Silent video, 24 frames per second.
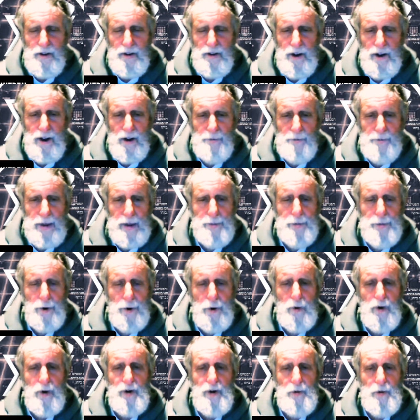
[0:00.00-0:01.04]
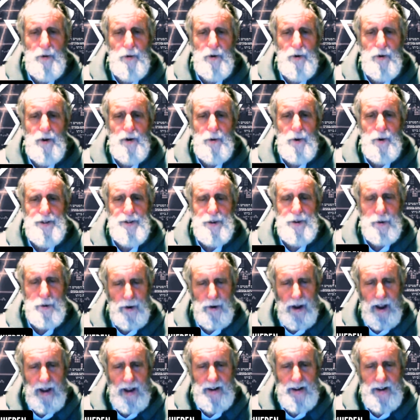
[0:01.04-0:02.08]
a people was
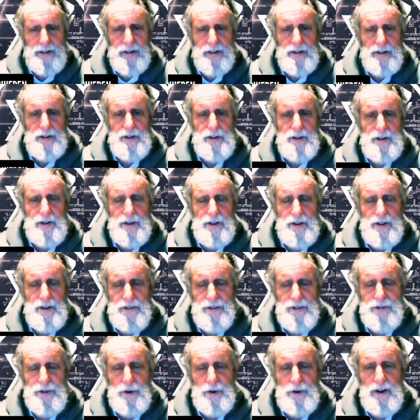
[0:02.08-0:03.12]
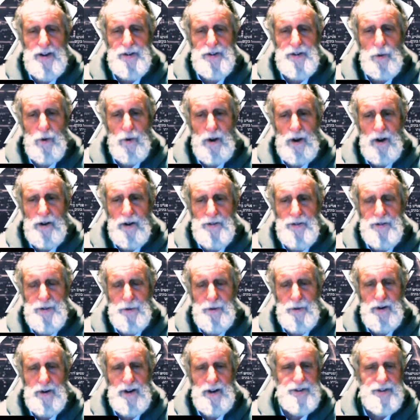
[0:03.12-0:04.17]
created to do his will,
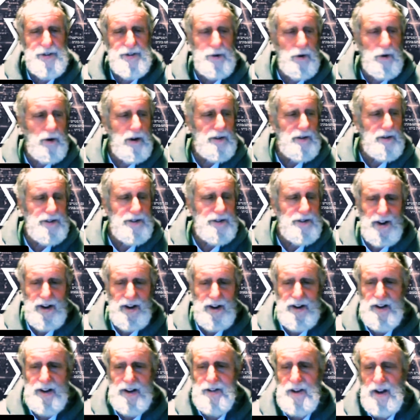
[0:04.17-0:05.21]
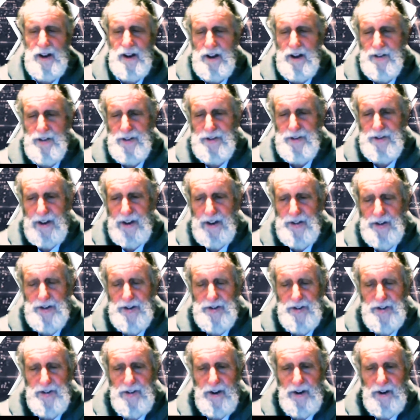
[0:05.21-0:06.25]
to read his Torah, to study it, to teach
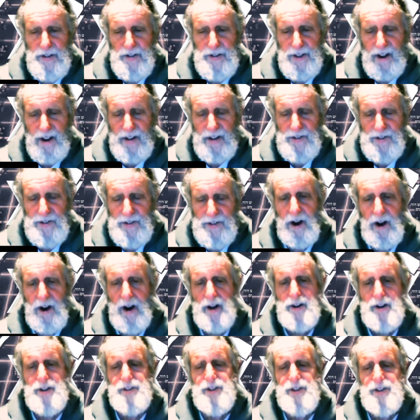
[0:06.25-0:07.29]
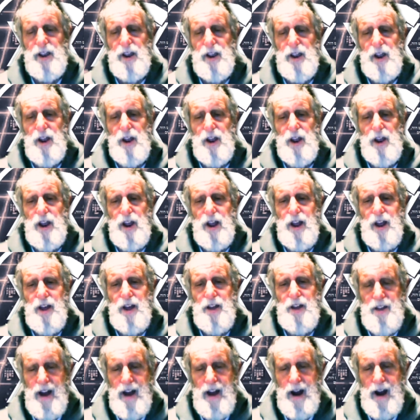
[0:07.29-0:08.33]
it to their sons and daughters.
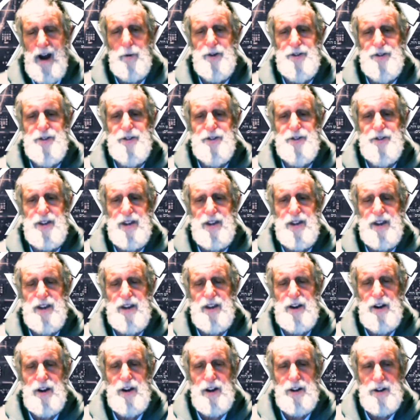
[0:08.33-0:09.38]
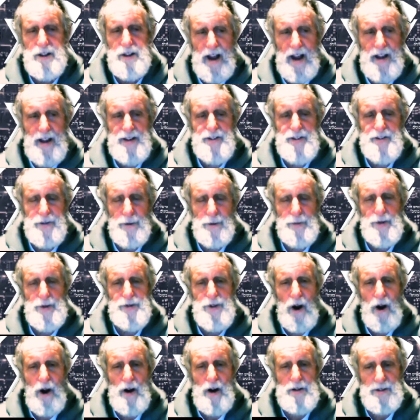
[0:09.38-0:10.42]
And that was the light from the
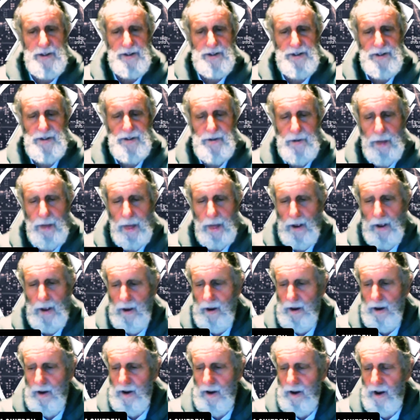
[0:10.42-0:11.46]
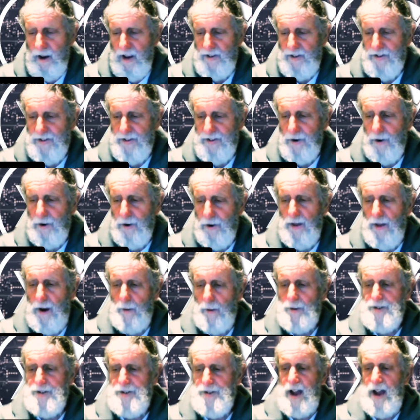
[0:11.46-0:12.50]
darkness. And so that
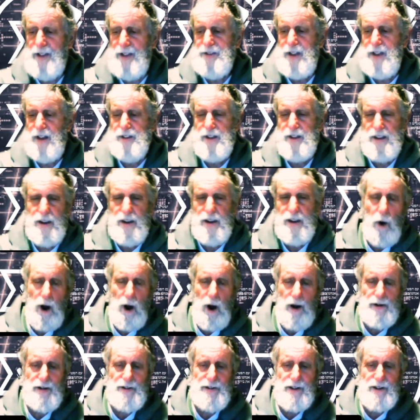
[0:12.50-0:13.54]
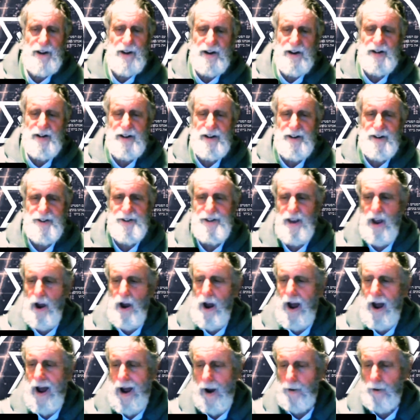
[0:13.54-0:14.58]
was light that he wanted in his
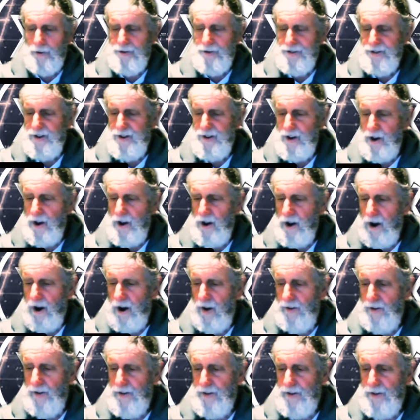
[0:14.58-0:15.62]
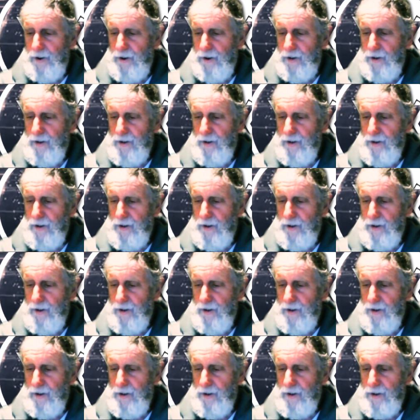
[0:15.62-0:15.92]
house on this earth.